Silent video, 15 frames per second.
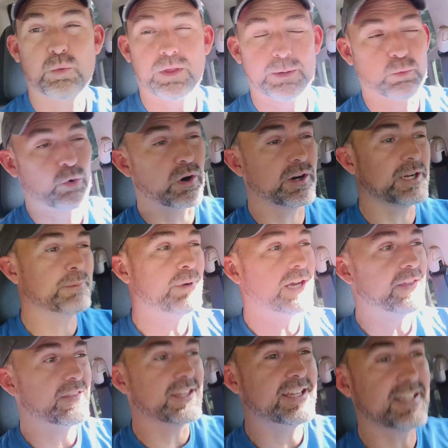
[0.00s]
they worry
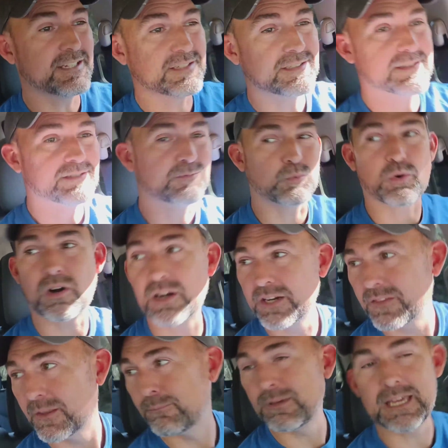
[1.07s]
about these,
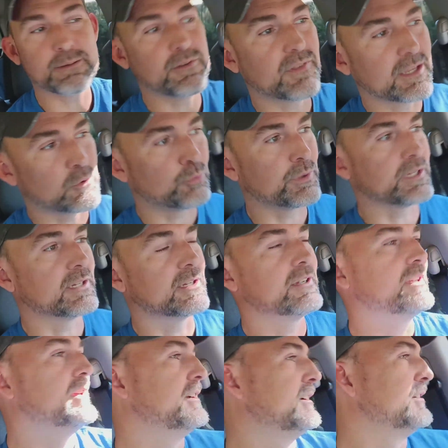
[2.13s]
worry that maybe they will be
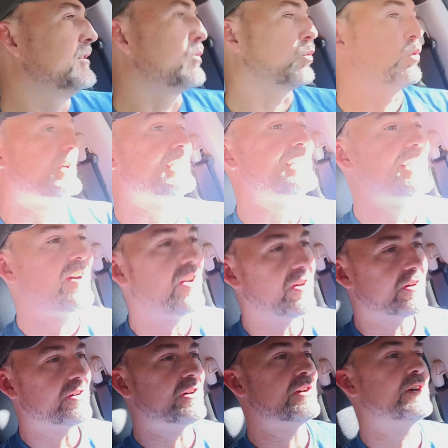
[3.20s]
really
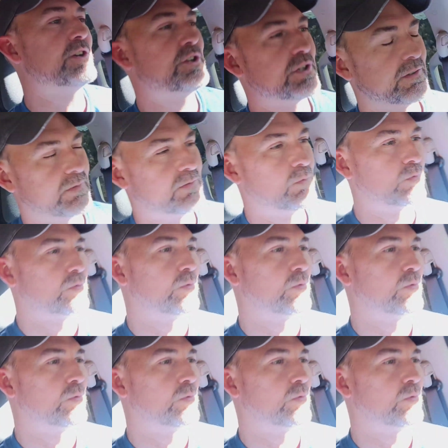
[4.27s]
harsh and